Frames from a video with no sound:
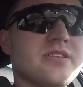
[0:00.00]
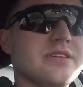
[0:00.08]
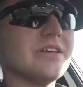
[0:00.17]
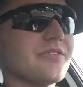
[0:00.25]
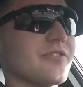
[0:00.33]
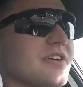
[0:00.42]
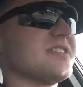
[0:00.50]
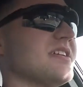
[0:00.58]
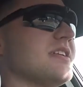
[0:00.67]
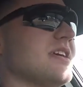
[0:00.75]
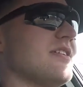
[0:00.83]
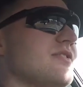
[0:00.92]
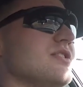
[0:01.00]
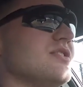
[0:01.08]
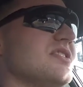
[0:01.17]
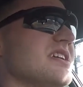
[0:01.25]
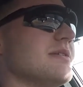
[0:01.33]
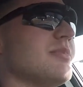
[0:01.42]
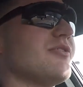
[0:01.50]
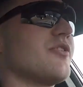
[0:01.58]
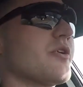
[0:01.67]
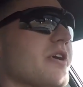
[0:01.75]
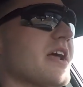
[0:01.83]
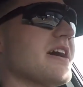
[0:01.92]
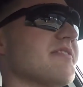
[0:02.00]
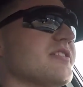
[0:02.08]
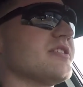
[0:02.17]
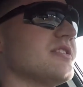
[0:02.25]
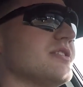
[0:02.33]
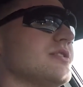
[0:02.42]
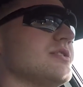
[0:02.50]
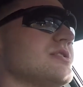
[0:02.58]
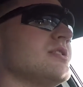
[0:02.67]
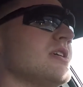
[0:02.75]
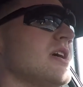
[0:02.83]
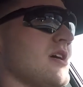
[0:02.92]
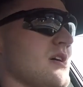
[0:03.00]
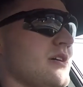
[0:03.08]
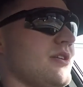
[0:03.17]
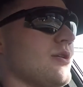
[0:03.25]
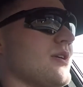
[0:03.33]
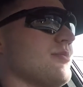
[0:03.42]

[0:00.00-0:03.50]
difference, and if you see a before and after, you'll know what I